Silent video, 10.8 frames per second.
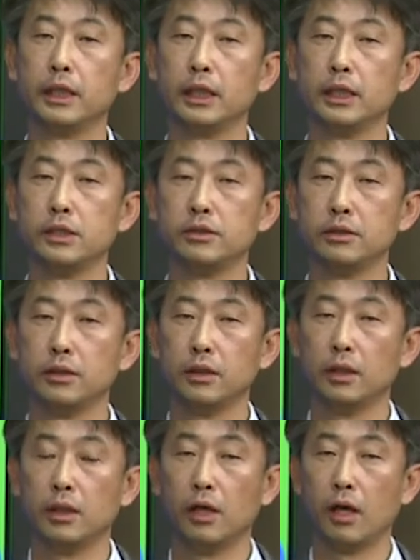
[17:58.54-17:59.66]
is
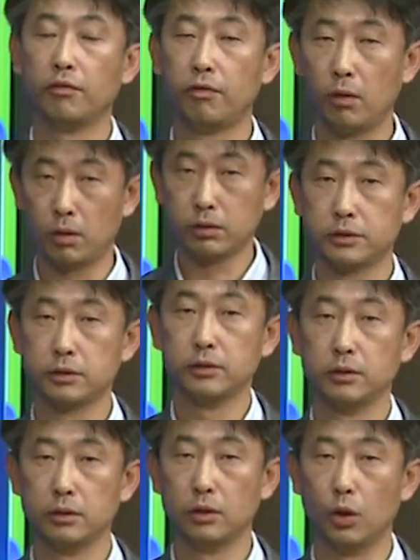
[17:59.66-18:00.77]
false
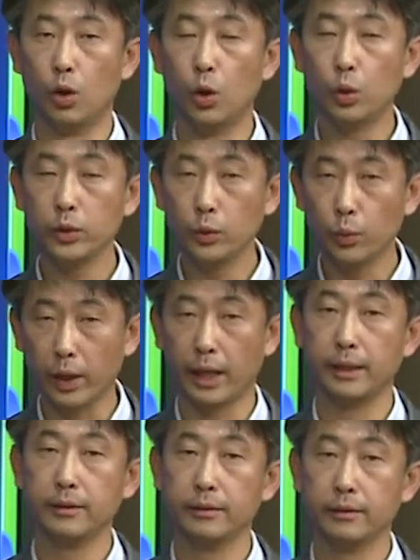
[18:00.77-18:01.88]
only
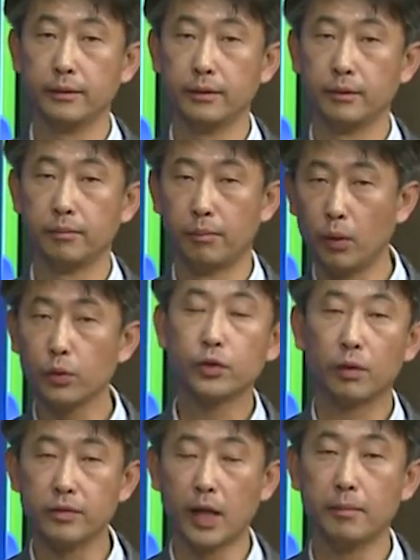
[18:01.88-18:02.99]
when both
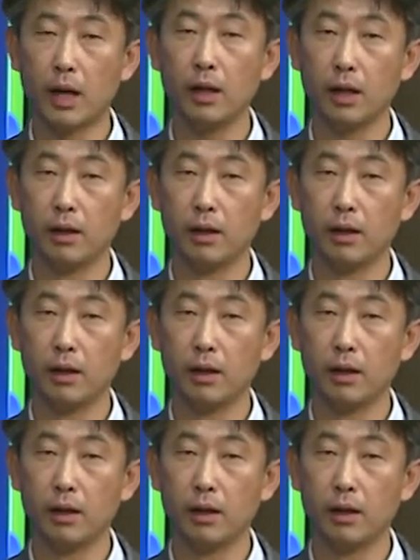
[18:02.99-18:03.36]
of them are